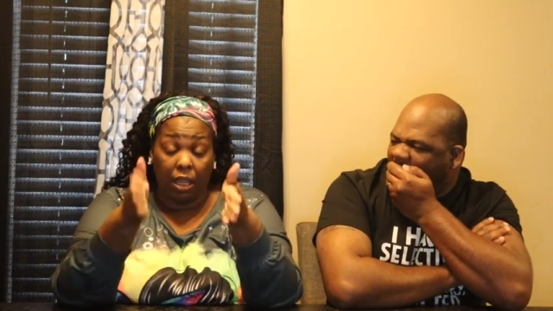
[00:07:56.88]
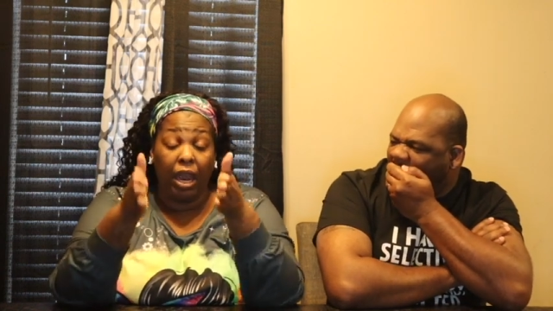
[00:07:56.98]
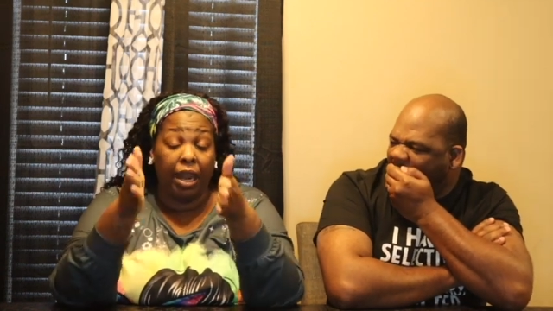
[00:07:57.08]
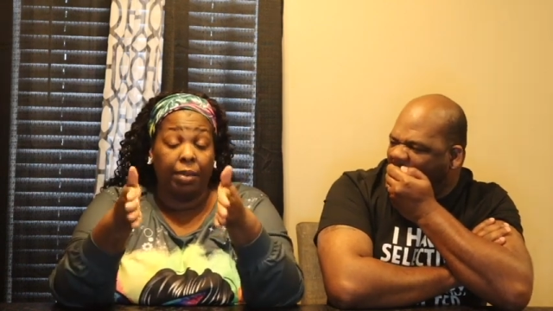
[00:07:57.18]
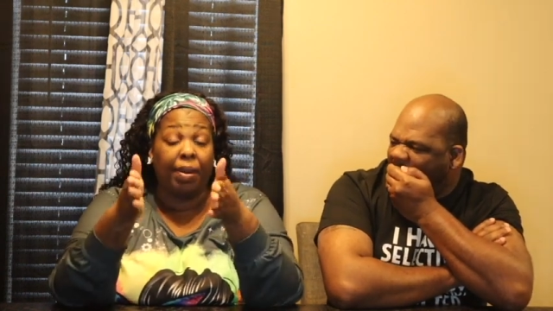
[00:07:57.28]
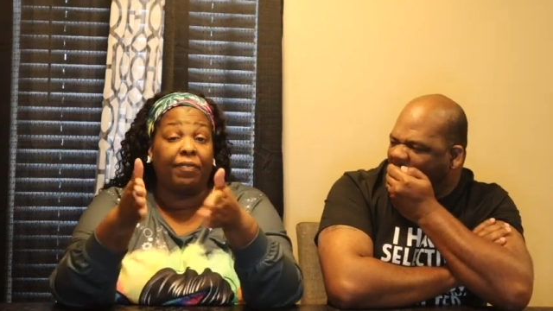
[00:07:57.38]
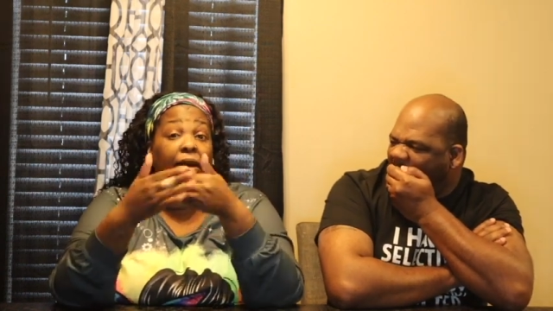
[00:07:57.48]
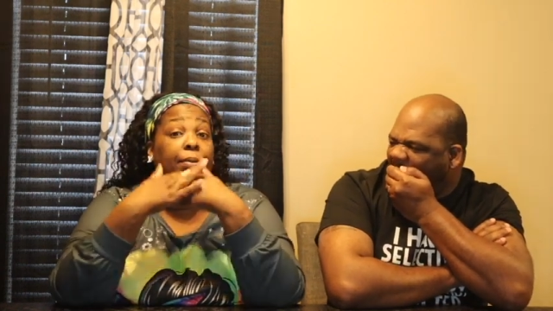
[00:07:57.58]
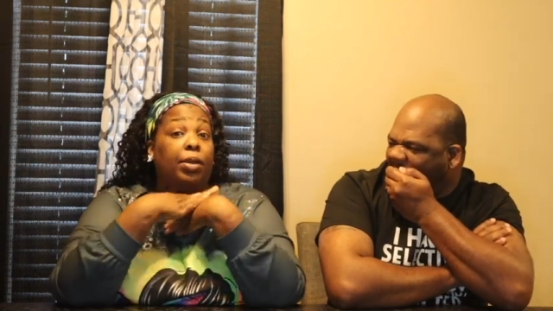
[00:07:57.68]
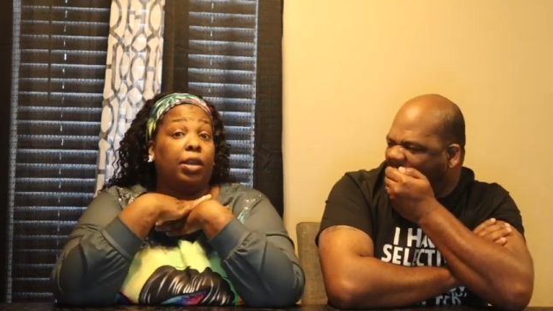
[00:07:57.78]
Speaker 1: our empire
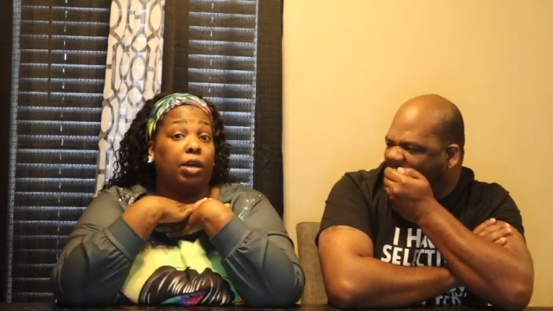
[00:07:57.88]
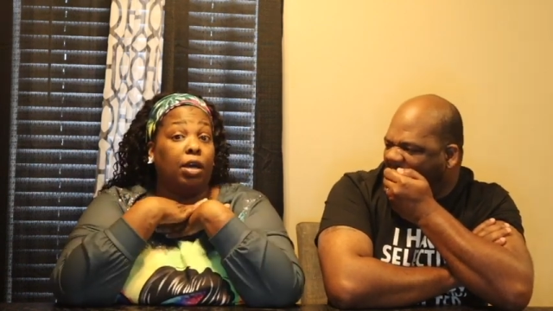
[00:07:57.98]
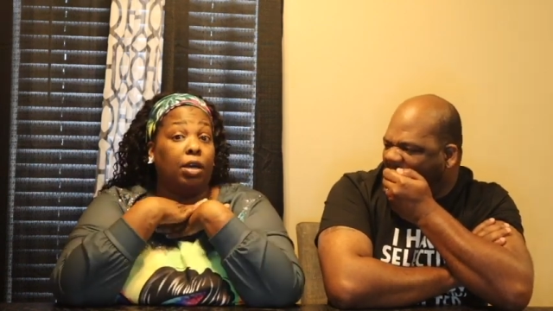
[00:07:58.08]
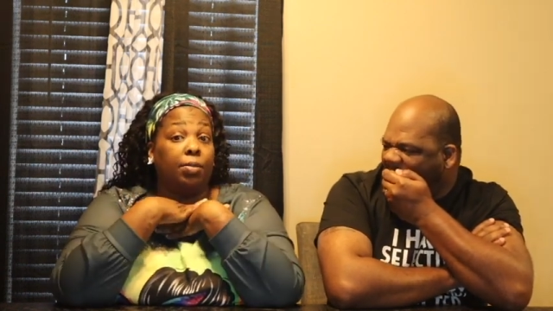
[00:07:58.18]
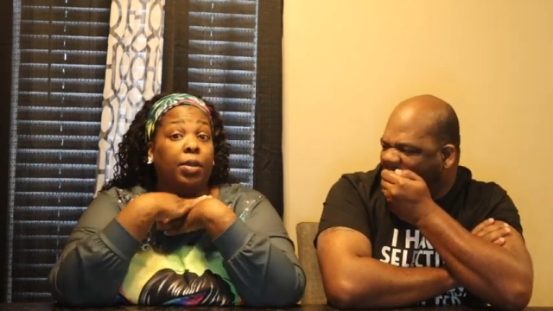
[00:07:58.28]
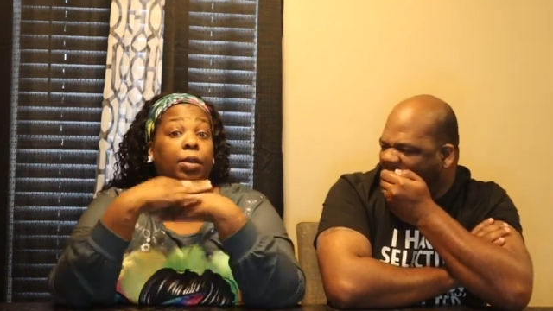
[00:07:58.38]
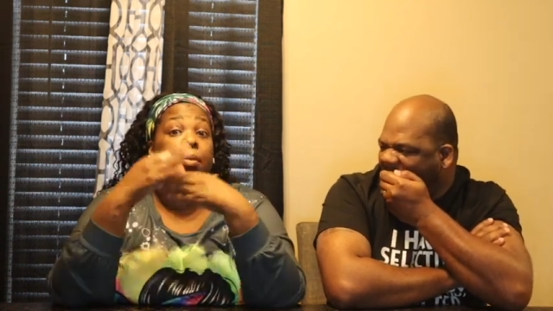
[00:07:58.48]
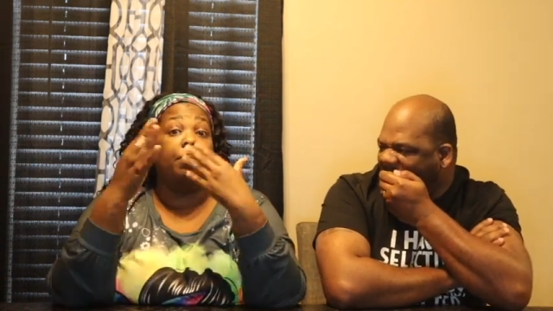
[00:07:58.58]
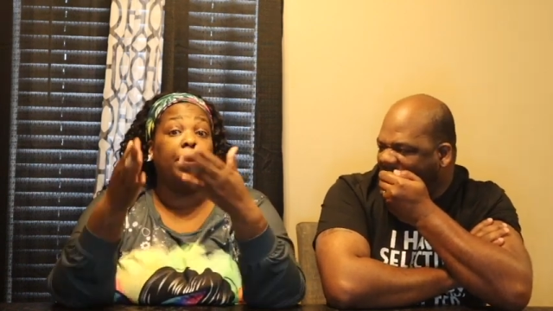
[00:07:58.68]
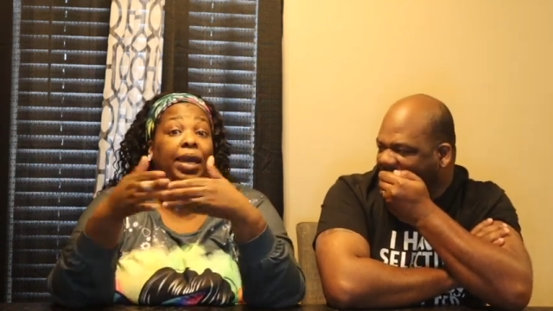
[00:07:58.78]
family gonna come,
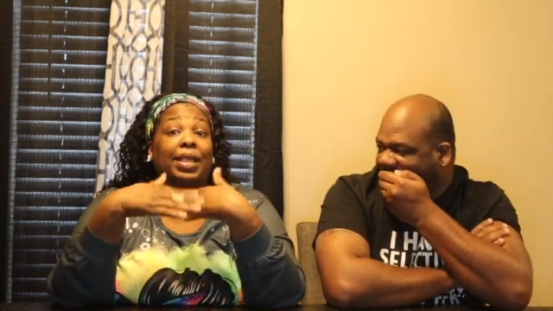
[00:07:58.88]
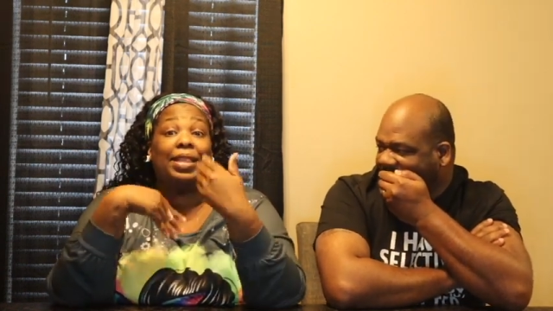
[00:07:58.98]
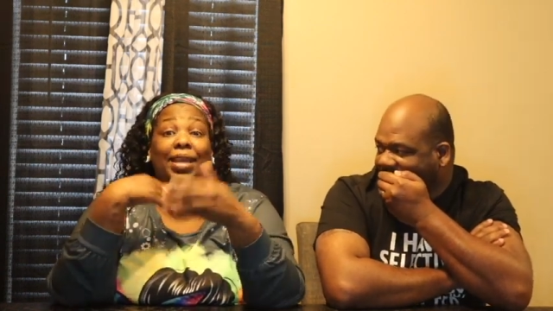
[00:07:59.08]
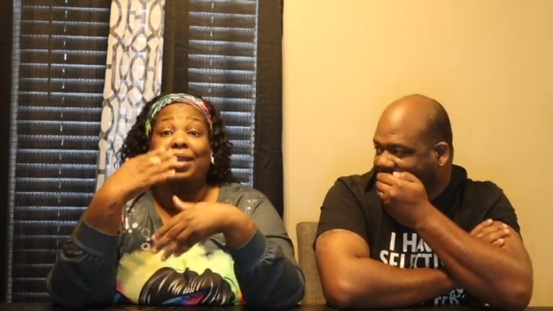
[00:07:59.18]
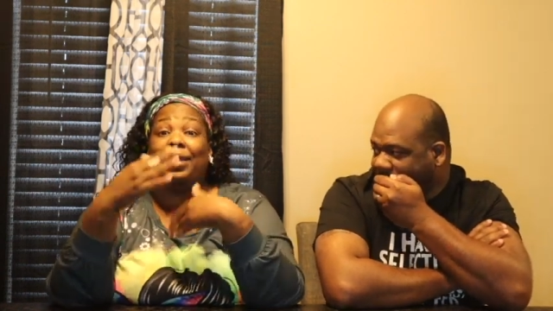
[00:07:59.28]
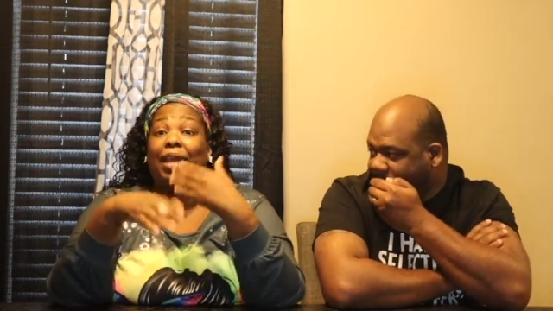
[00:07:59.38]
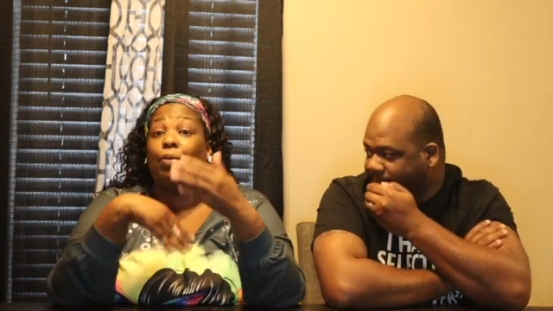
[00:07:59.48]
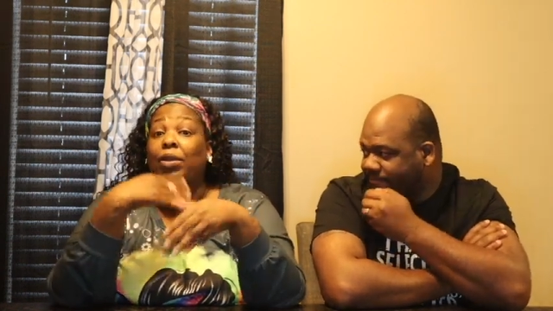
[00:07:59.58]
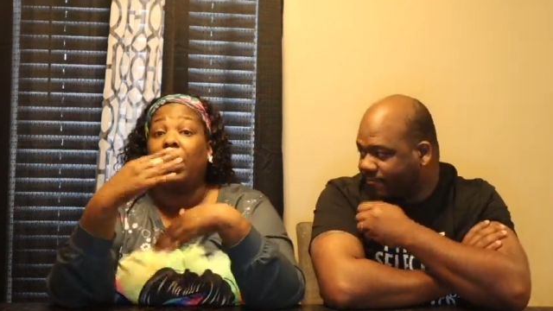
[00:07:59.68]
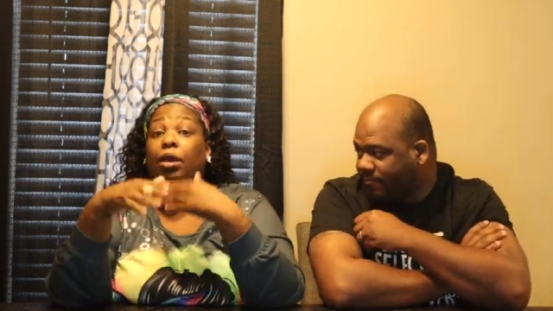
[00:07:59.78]
but at the end of the day,
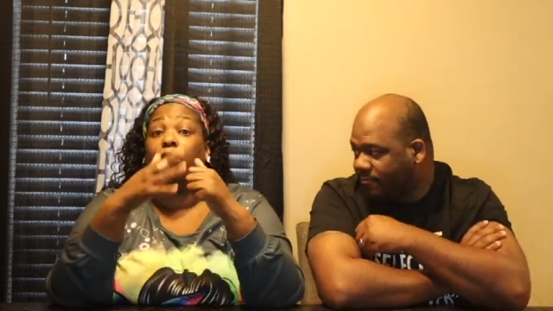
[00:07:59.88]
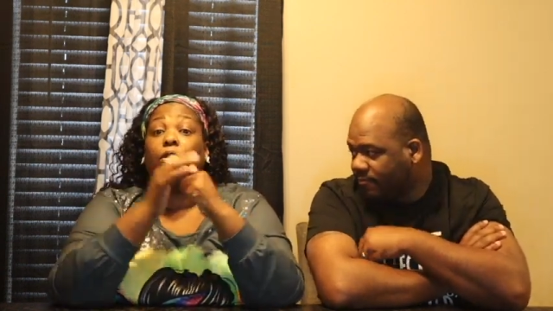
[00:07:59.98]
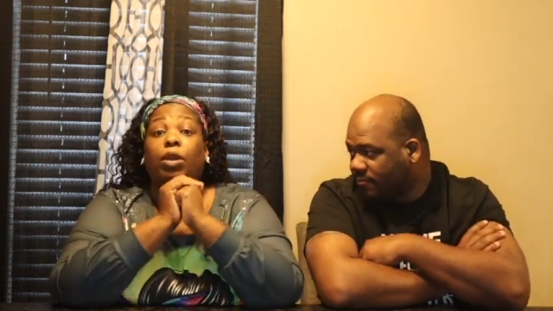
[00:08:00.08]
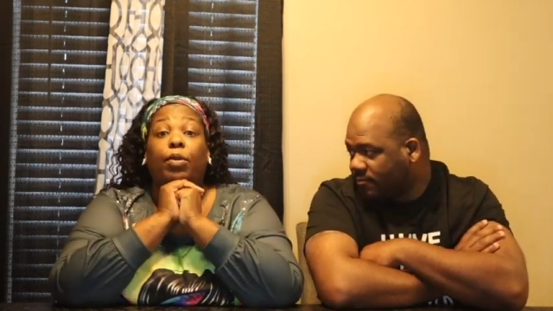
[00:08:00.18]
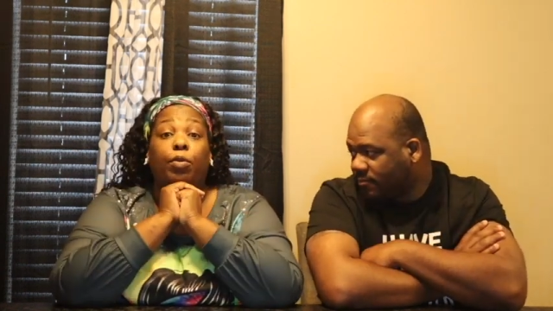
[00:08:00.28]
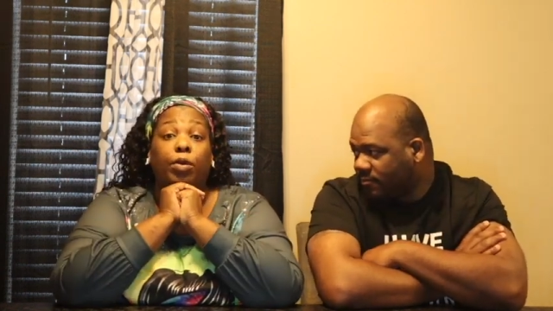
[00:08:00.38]
we're not gonna grow like we